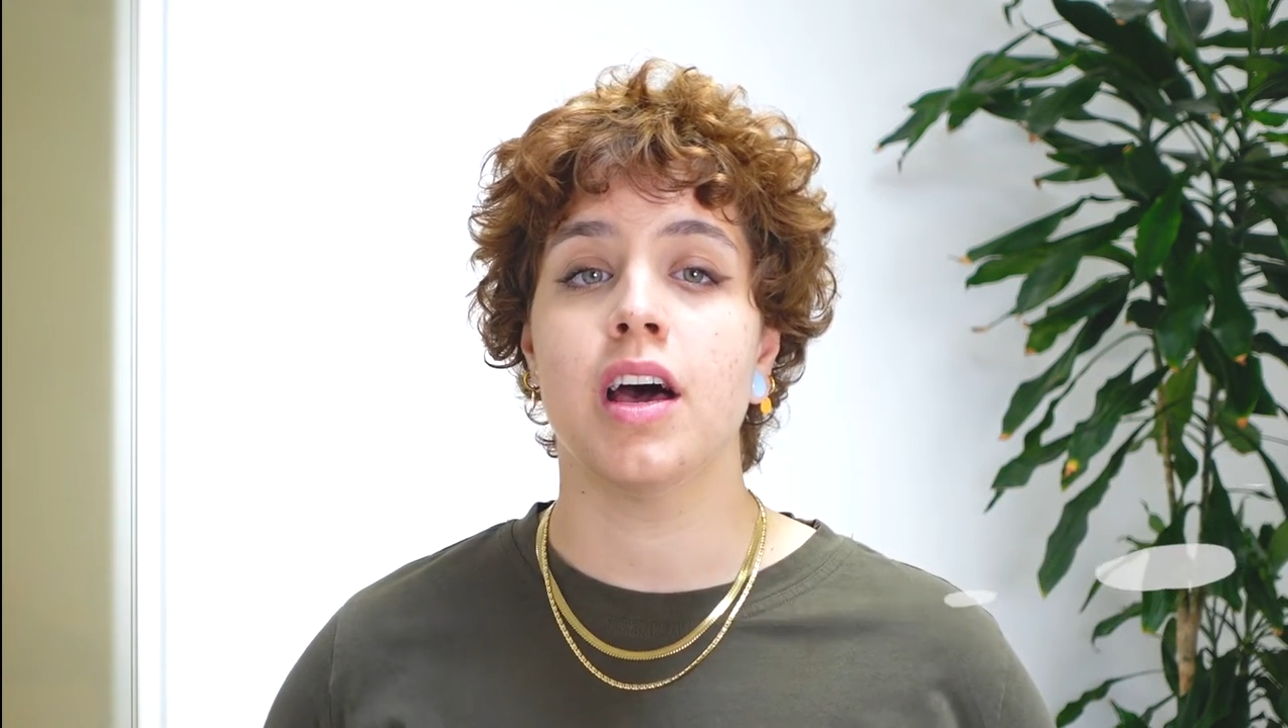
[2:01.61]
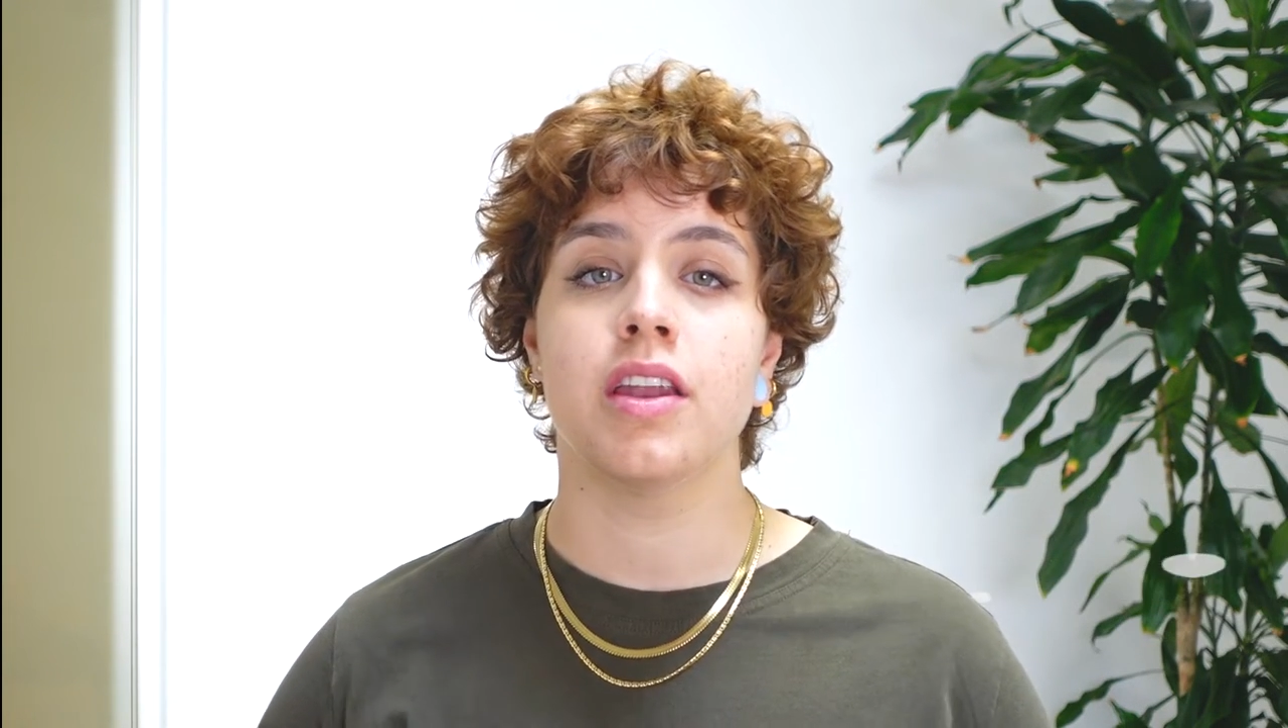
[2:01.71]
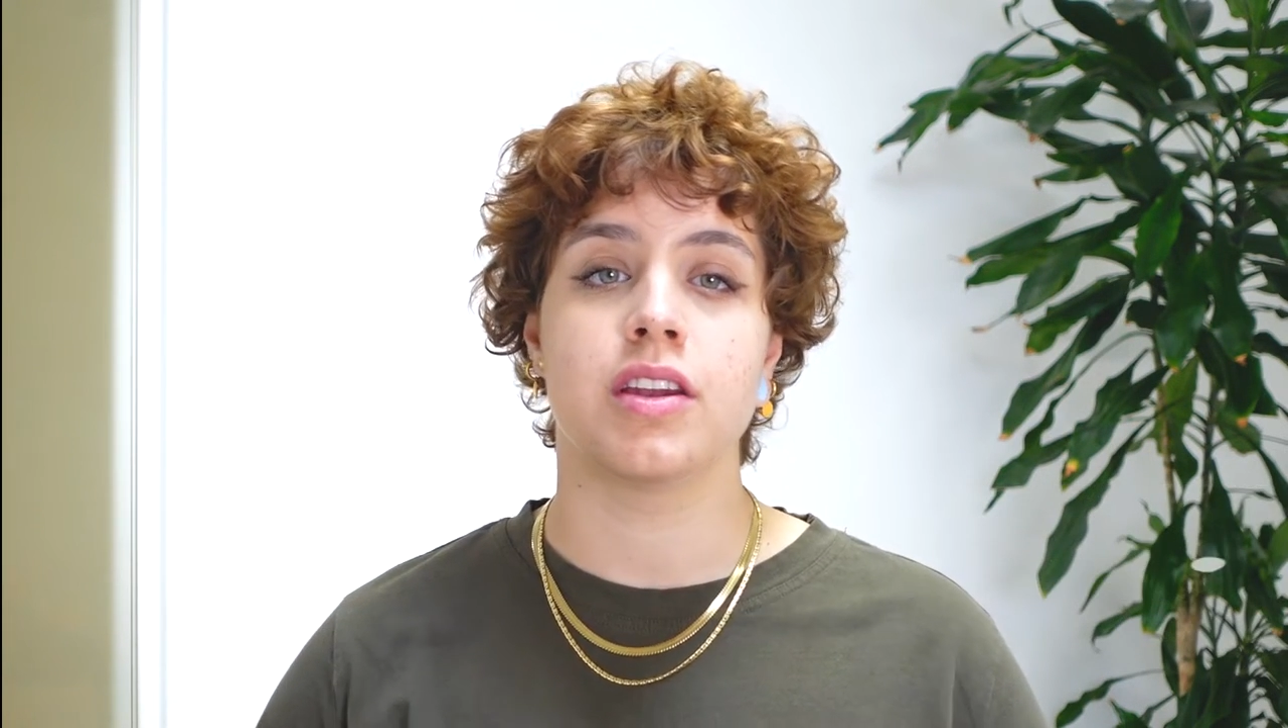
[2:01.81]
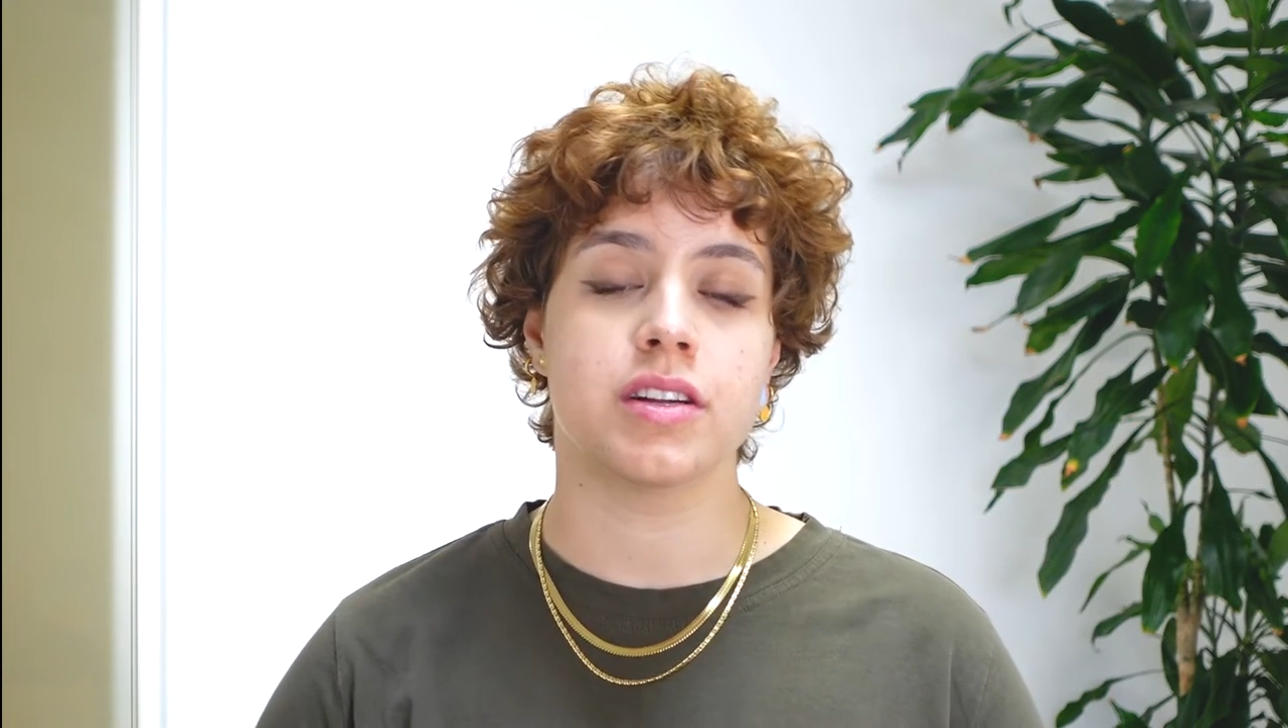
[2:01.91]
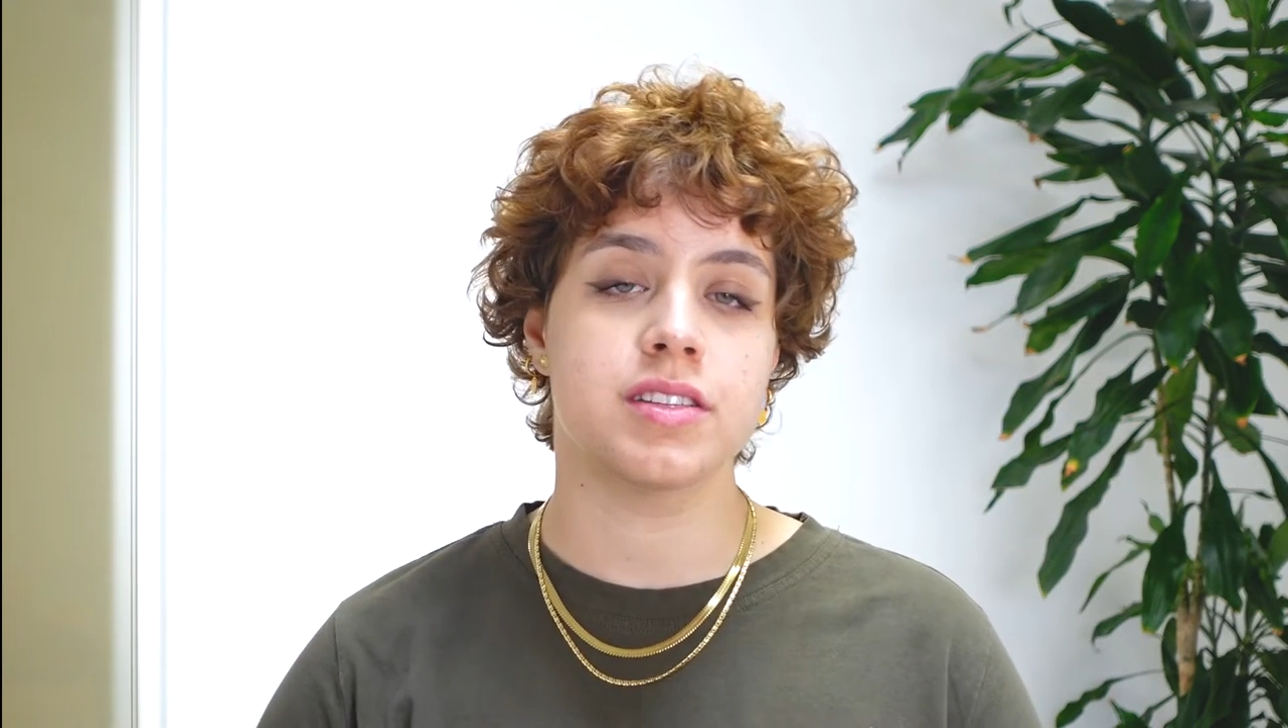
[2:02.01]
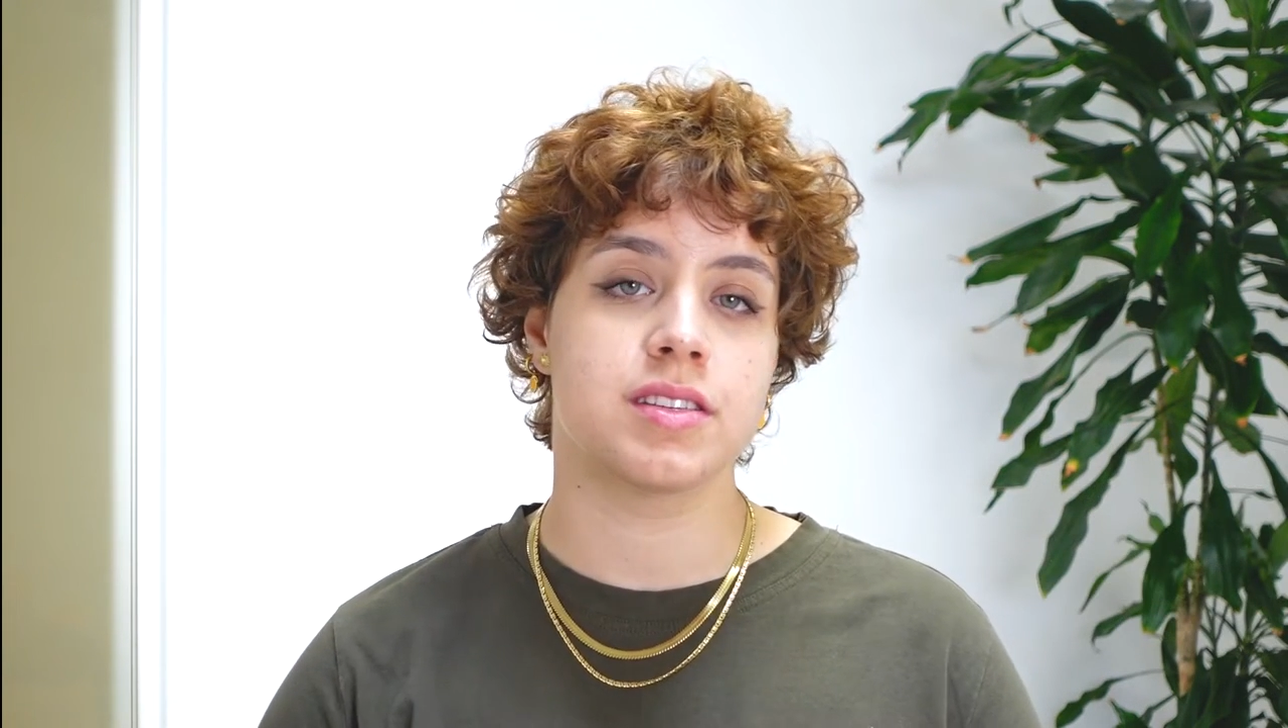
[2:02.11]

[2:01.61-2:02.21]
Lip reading: not